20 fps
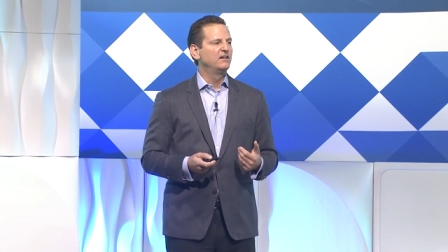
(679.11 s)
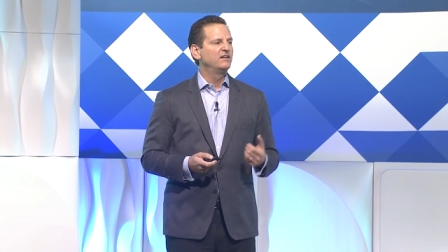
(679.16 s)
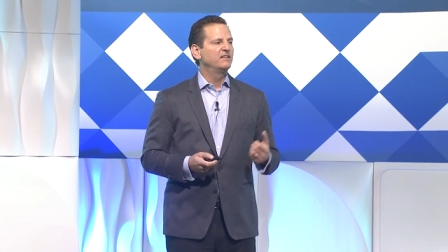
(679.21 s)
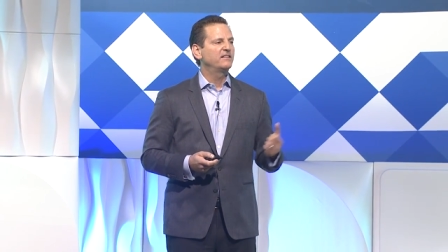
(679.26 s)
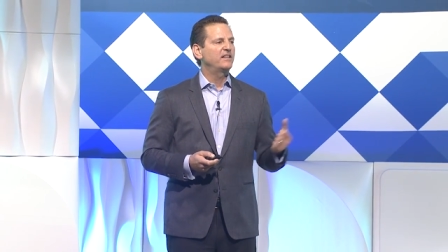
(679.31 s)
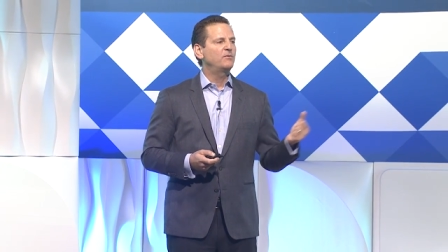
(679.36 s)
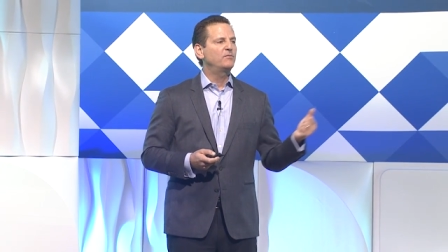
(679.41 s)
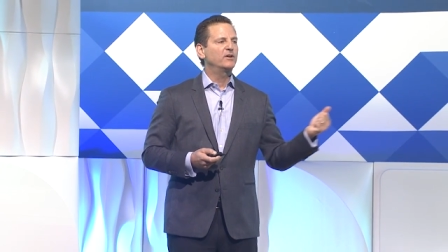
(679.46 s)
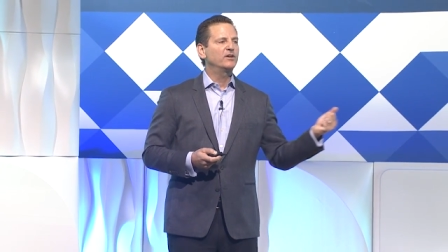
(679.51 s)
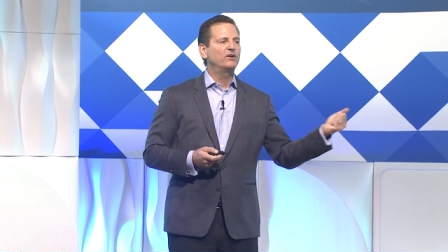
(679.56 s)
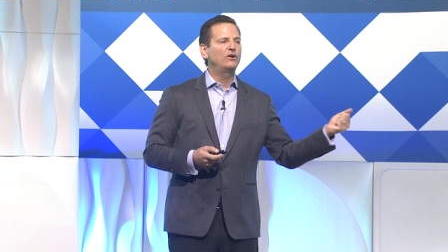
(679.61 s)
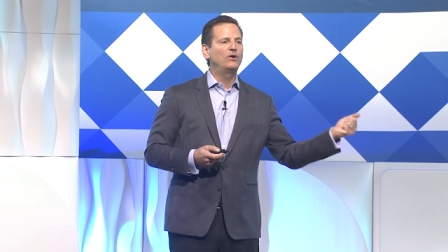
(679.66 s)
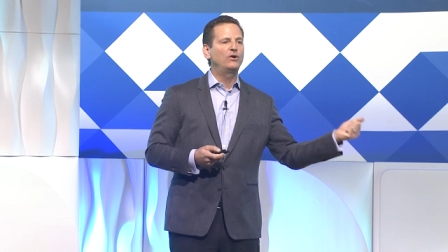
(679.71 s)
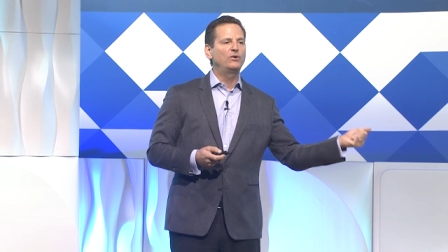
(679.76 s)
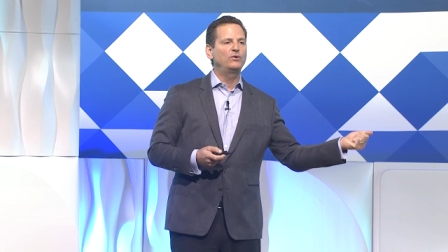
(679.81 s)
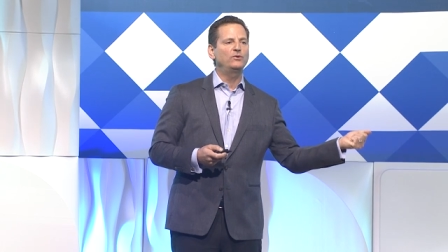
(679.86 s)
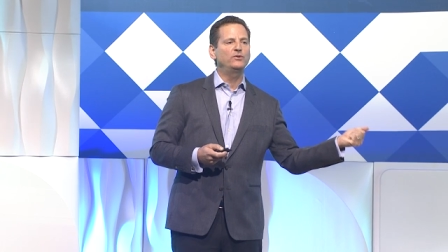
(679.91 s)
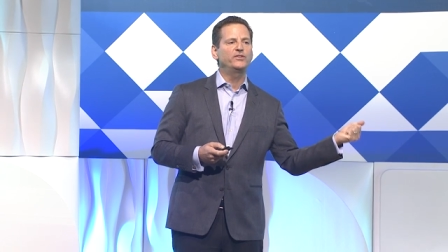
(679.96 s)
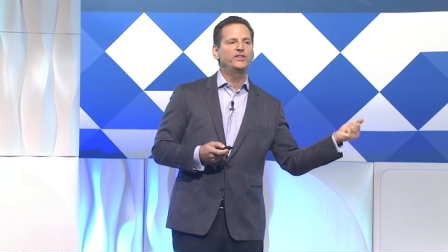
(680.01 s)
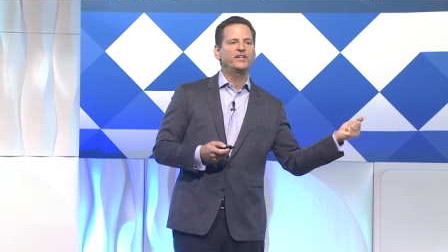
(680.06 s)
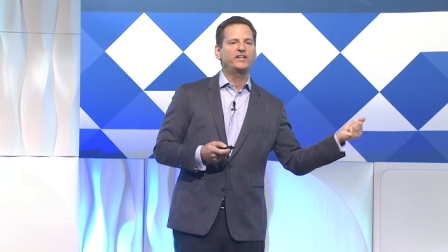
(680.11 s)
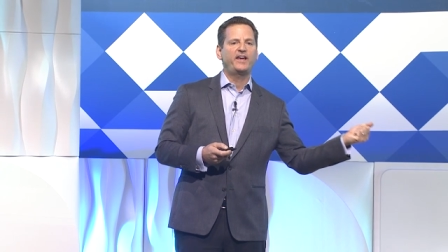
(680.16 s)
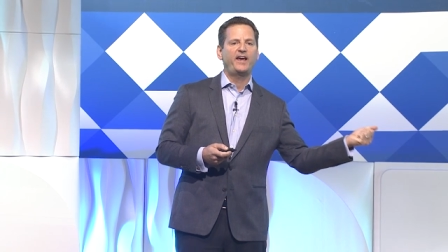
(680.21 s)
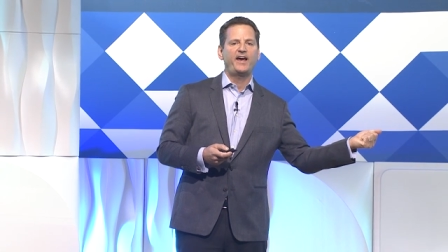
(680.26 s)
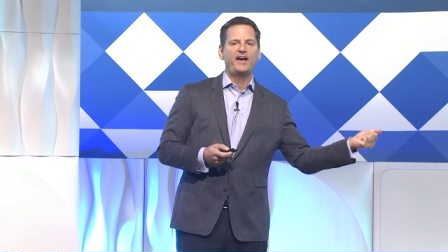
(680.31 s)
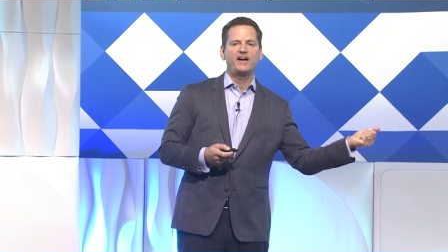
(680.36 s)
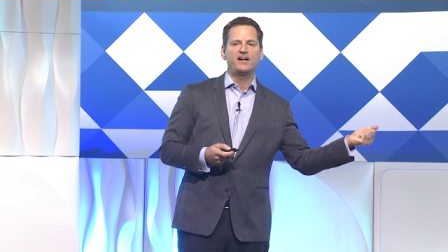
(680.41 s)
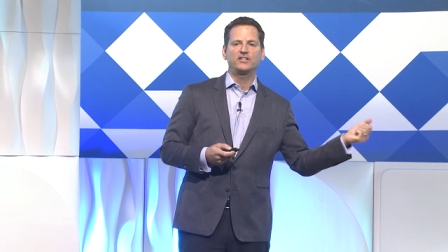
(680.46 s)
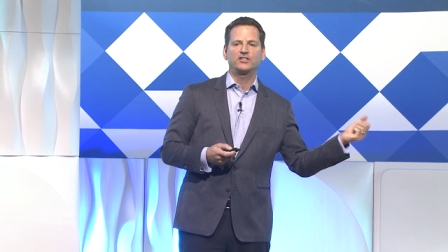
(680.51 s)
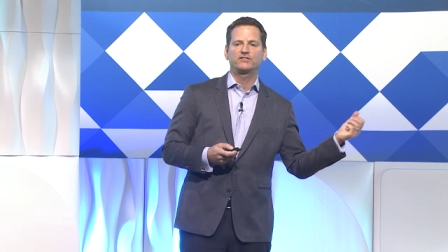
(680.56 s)
They want to hold the
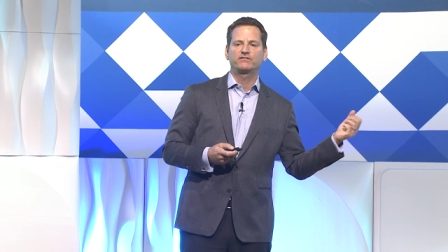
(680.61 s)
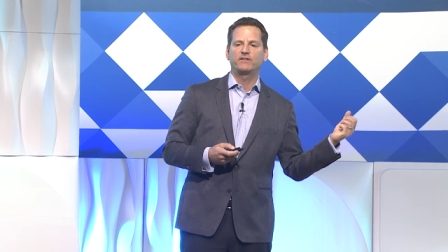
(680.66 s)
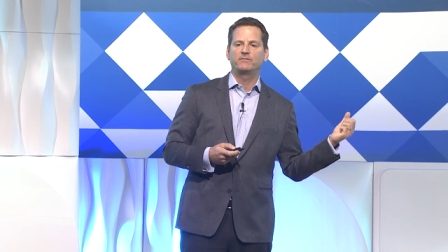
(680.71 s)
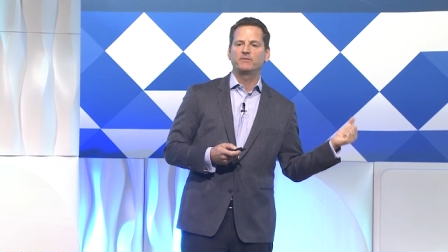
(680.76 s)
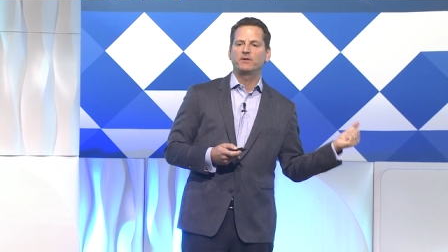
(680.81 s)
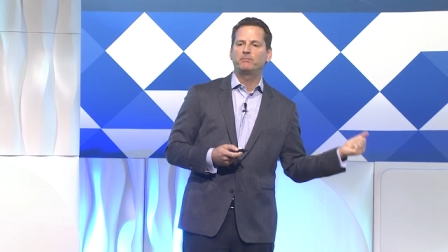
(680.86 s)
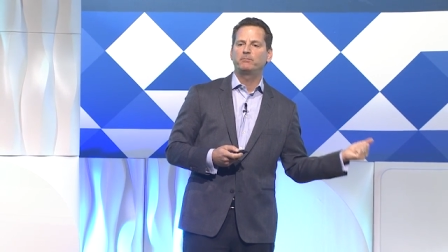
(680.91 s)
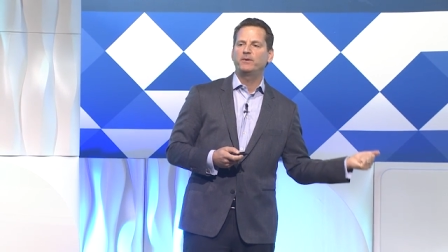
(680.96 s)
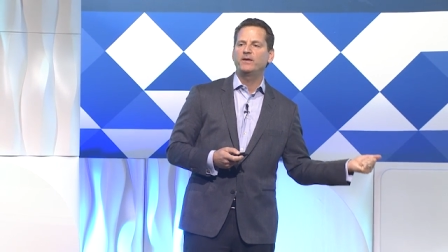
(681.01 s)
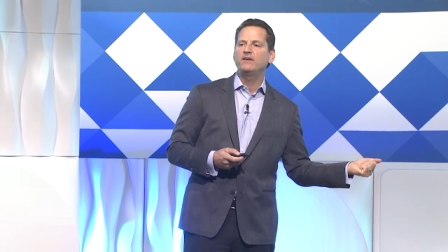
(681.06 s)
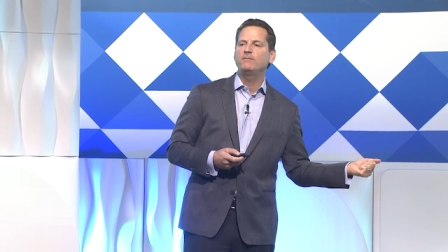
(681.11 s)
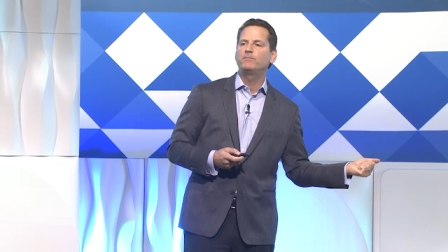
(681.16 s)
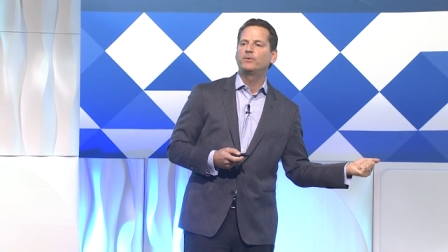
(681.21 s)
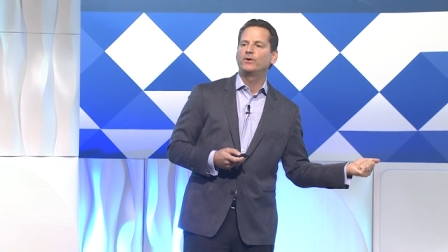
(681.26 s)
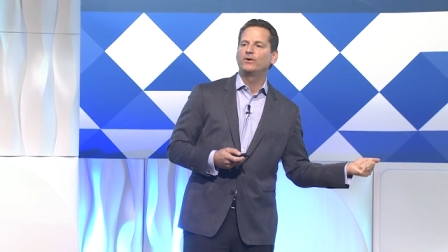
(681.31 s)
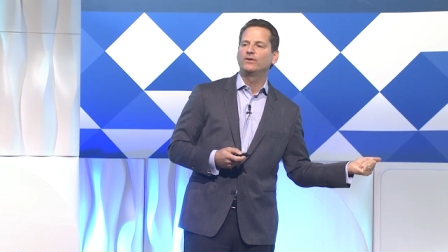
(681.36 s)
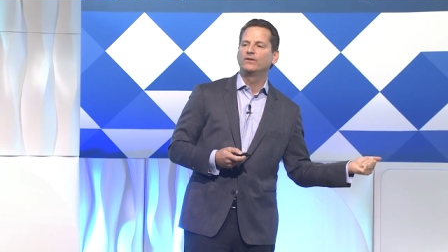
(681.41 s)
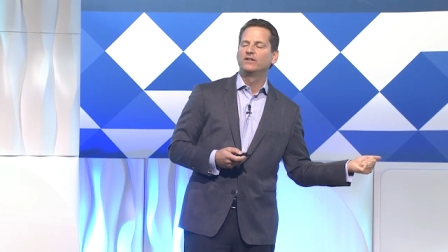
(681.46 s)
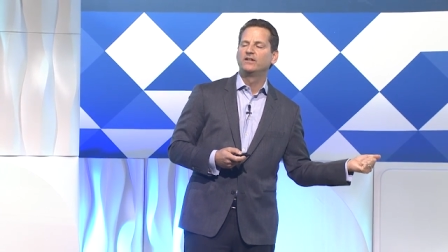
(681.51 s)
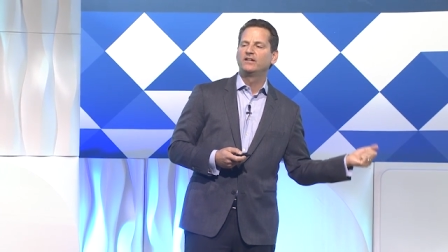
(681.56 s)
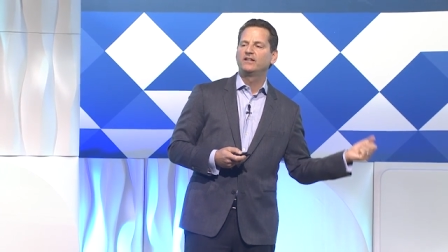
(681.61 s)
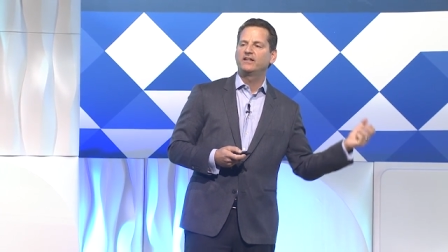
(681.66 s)
cash from the people